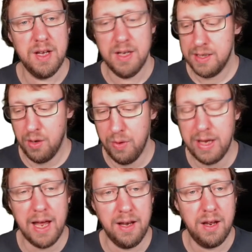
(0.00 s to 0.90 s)
So we
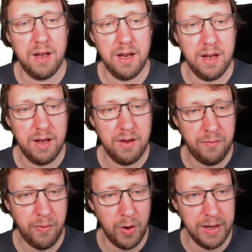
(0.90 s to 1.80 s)
can
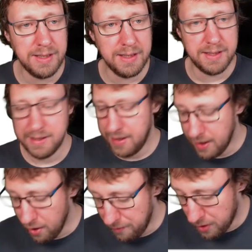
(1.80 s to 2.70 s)
For instance, think
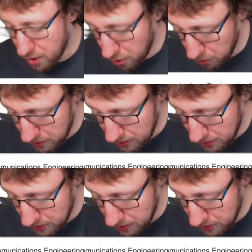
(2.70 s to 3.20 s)
of a code